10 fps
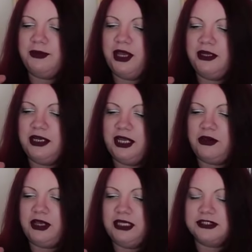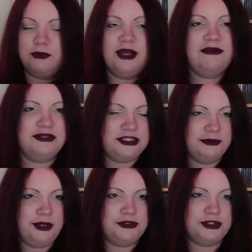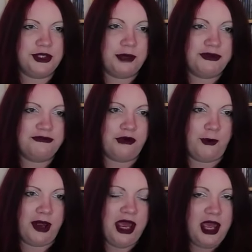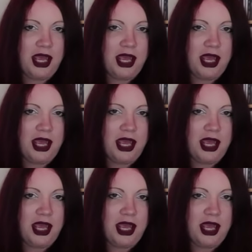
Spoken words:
I'm kind of like, okay, so where is the emotion coming from?